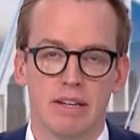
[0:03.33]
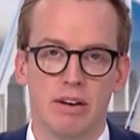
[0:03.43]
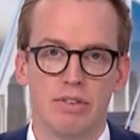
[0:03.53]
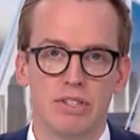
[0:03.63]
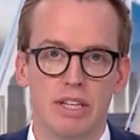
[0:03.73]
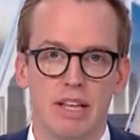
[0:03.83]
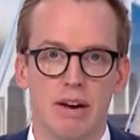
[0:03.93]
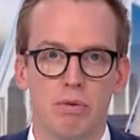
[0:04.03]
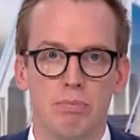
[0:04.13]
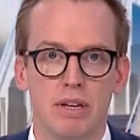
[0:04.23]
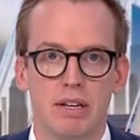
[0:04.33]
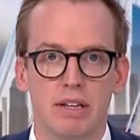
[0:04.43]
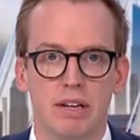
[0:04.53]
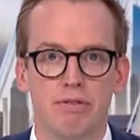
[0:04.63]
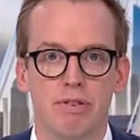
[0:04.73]
obviously that would be a
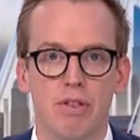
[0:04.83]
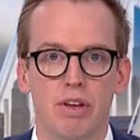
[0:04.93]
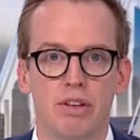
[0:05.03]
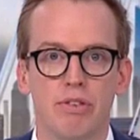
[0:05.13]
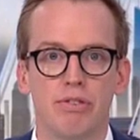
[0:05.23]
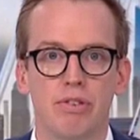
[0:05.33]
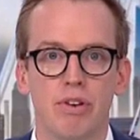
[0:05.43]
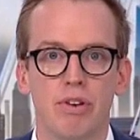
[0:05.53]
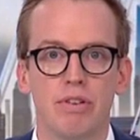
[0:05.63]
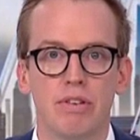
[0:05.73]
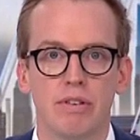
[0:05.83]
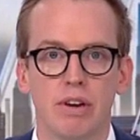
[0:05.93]
further concern.